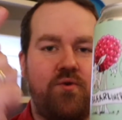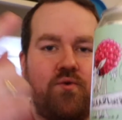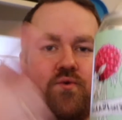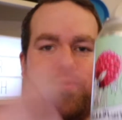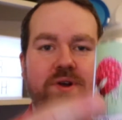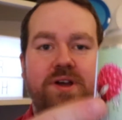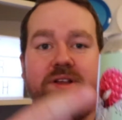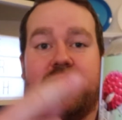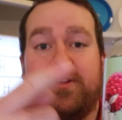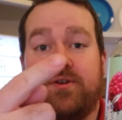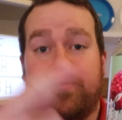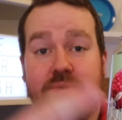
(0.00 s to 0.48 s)

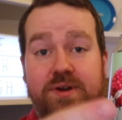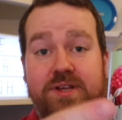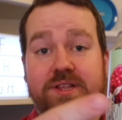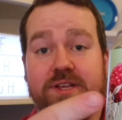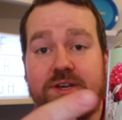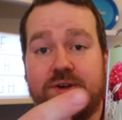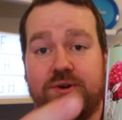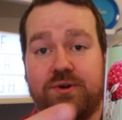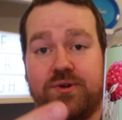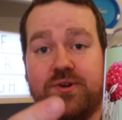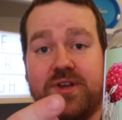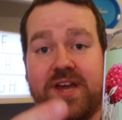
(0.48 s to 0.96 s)
Really
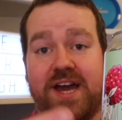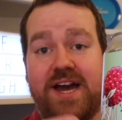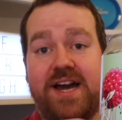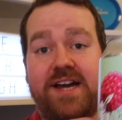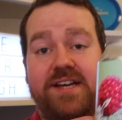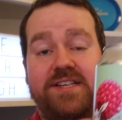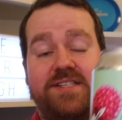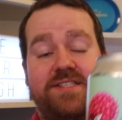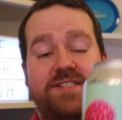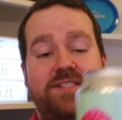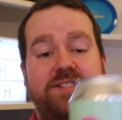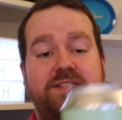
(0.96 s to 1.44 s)
good
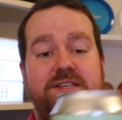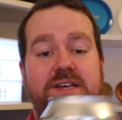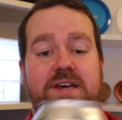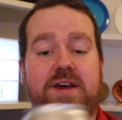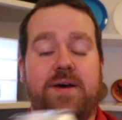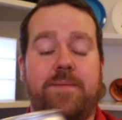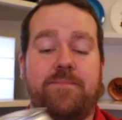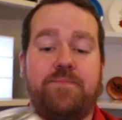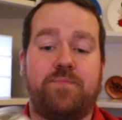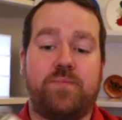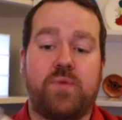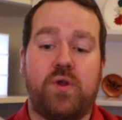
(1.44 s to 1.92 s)
guys
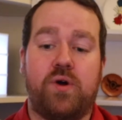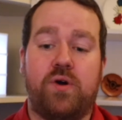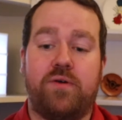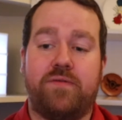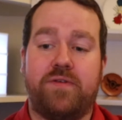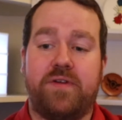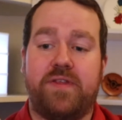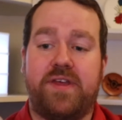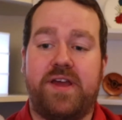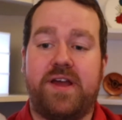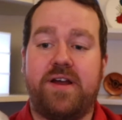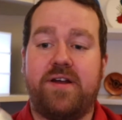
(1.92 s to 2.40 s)

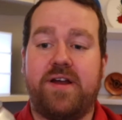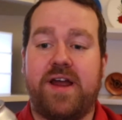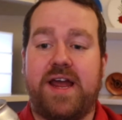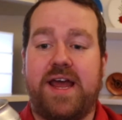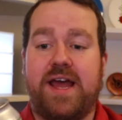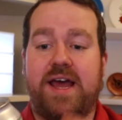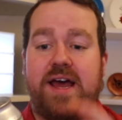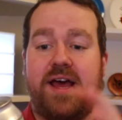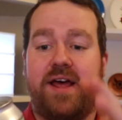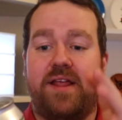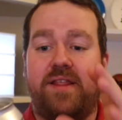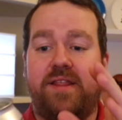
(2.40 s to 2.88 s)
over there.
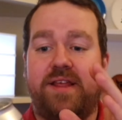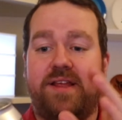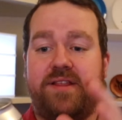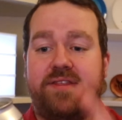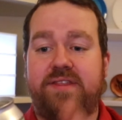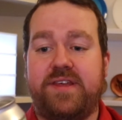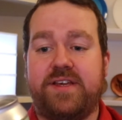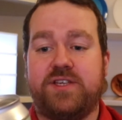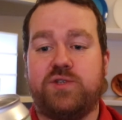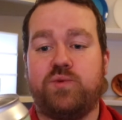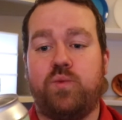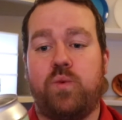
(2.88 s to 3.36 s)
And in
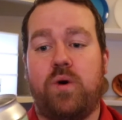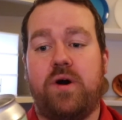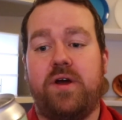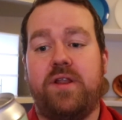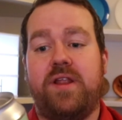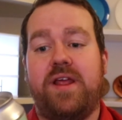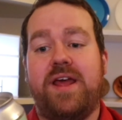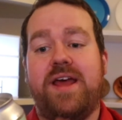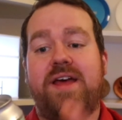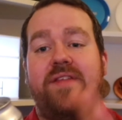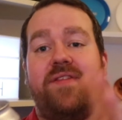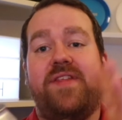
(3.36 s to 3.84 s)
this
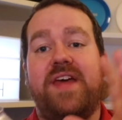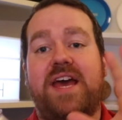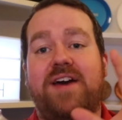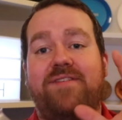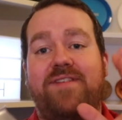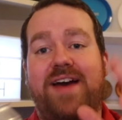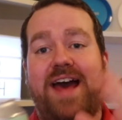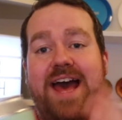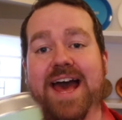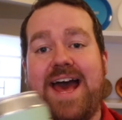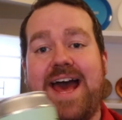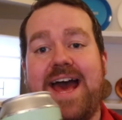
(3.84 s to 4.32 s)
one, they
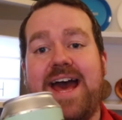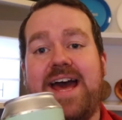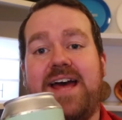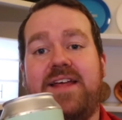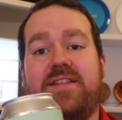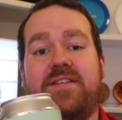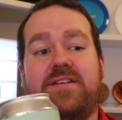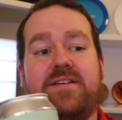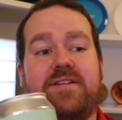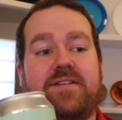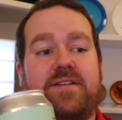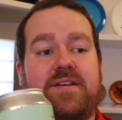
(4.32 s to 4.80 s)
have
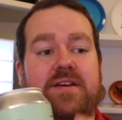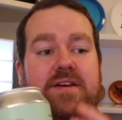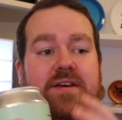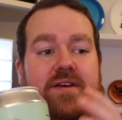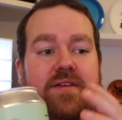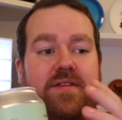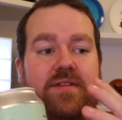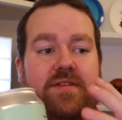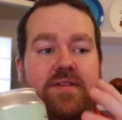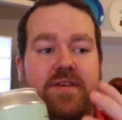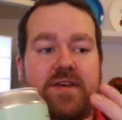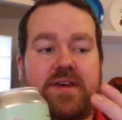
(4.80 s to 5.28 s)
added
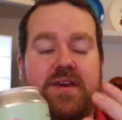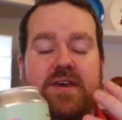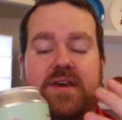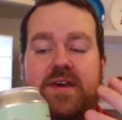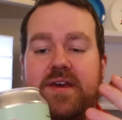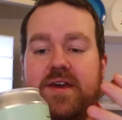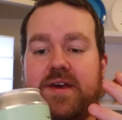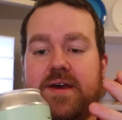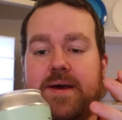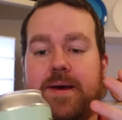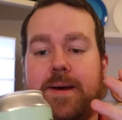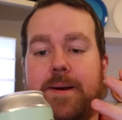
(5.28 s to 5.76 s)

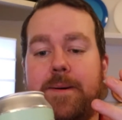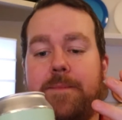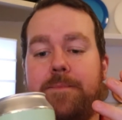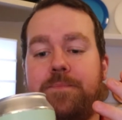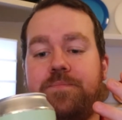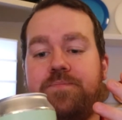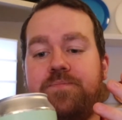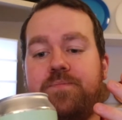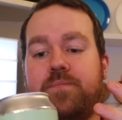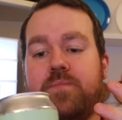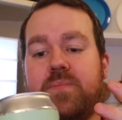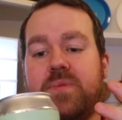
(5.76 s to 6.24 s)
the
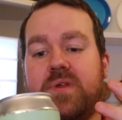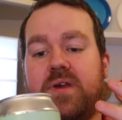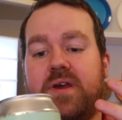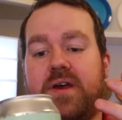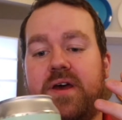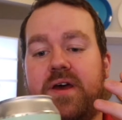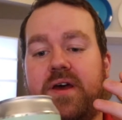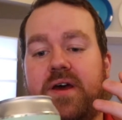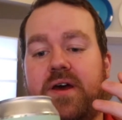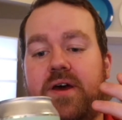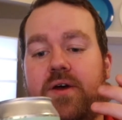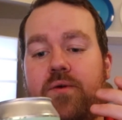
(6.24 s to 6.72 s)

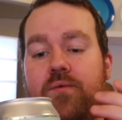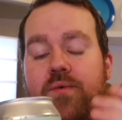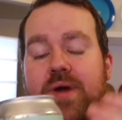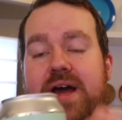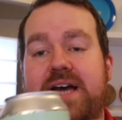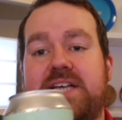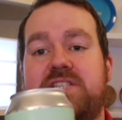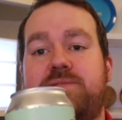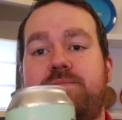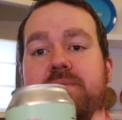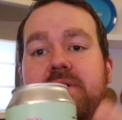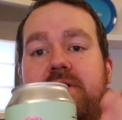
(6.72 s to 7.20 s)

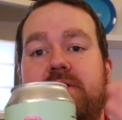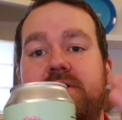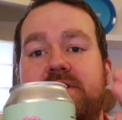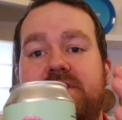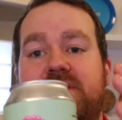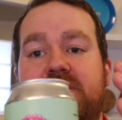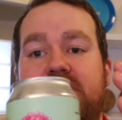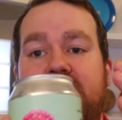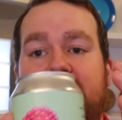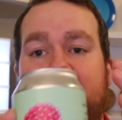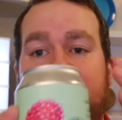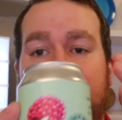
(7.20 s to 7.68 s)

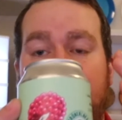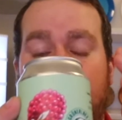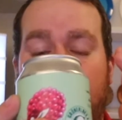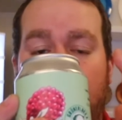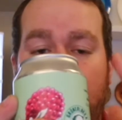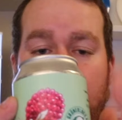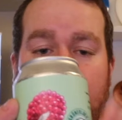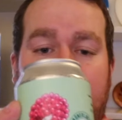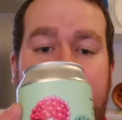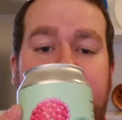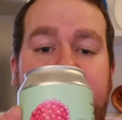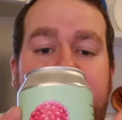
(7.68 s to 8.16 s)
raspberries
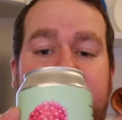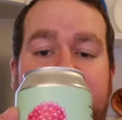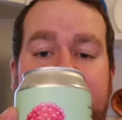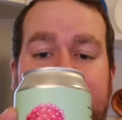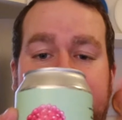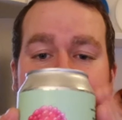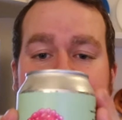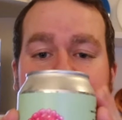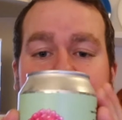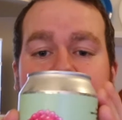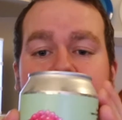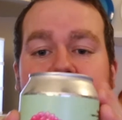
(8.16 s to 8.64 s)
right
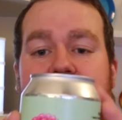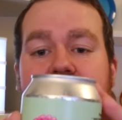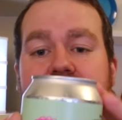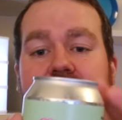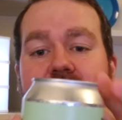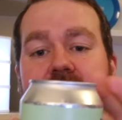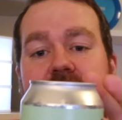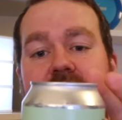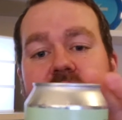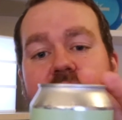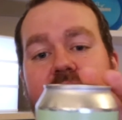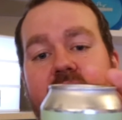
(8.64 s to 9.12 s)
in
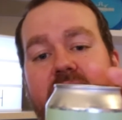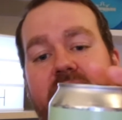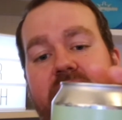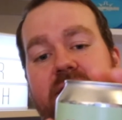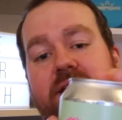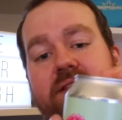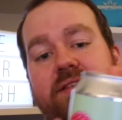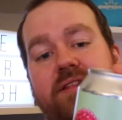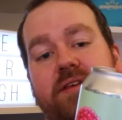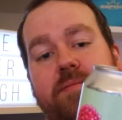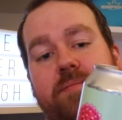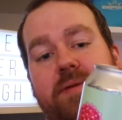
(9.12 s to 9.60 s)

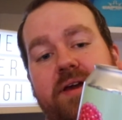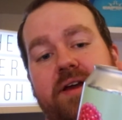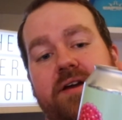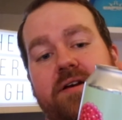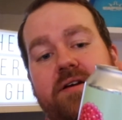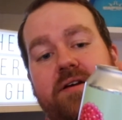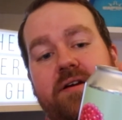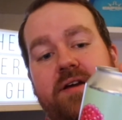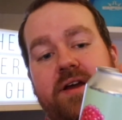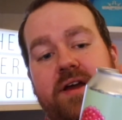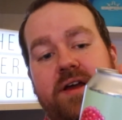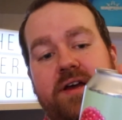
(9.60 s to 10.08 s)
the
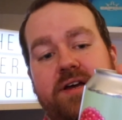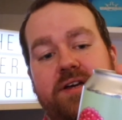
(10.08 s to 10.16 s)
beer.